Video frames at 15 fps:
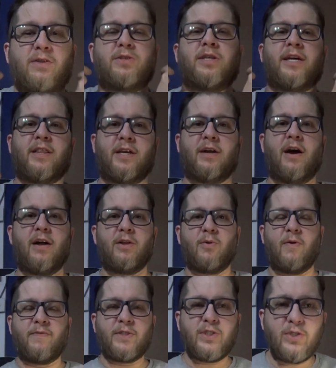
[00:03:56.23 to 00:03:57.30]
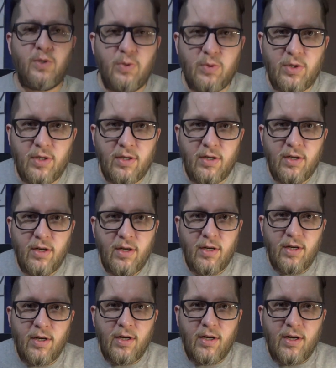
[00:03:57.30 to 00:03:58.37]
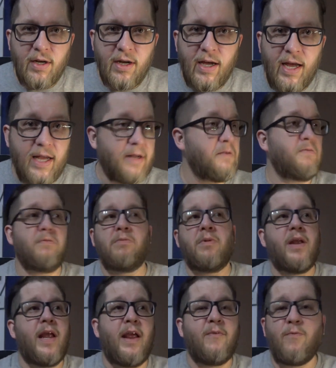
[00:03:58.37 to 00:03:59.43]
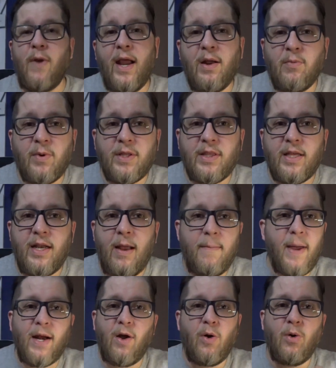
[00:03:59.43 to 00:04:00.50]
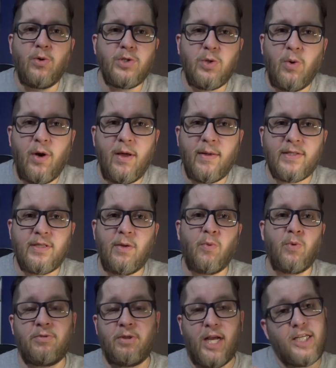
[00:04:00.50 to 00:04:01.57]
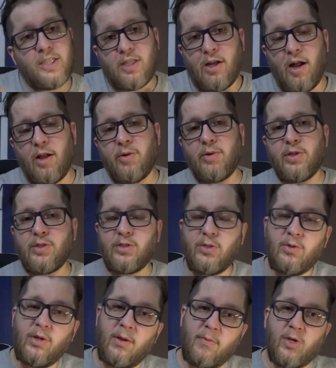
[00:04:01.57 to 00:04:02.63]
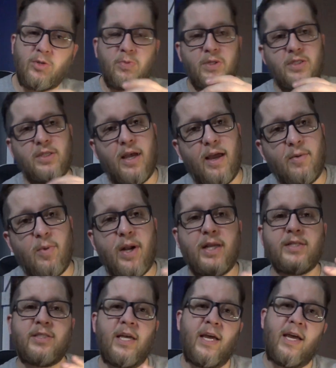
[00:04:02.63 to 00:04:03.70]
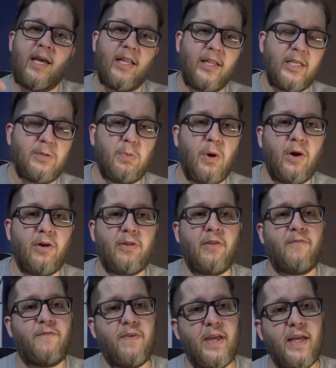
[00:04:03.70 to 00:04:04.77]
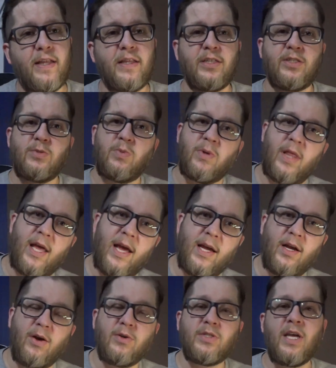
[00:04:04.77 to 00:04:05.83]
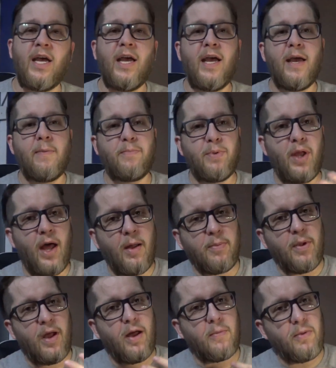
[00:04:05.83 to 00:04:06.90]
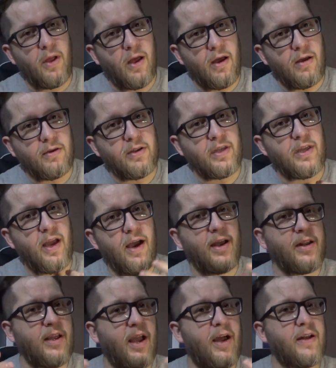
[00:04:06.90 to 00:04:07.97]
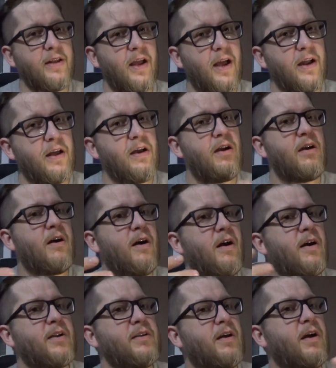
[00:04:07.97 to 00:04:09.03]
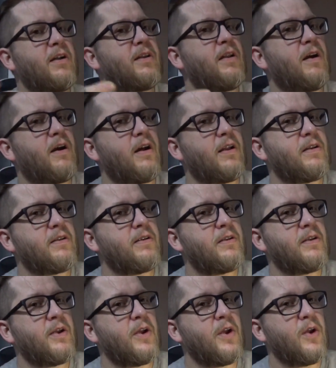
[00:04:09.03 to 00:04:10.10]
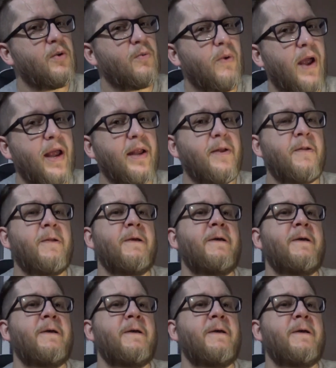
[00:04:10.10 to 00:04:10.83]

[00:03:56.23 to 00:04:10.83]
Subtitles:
looks like the collar of a suit. And ran with it and made a whole toy and said, if that's the collar of the suit, that must be sideways, and these part are the feet, and this is where the head goes, and blah, blah, blah, yada, yada, yada, on and on and on, right?